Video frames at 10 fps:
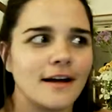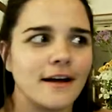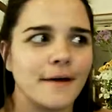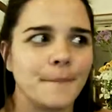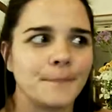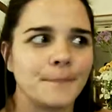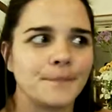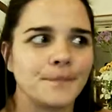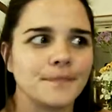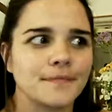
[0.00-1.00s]
Can
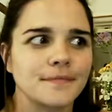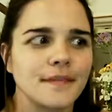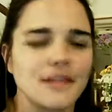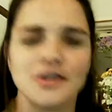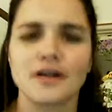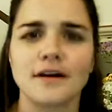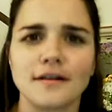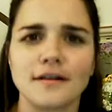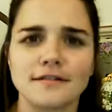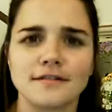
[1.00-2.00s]
you
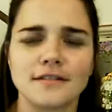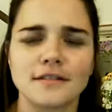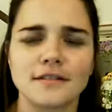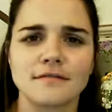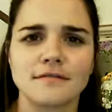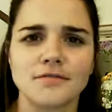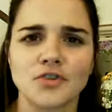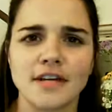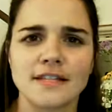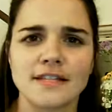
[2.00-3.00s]
hear the
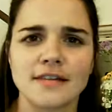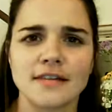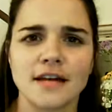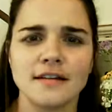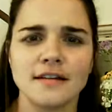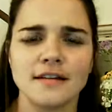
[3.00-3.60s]
crickets outside?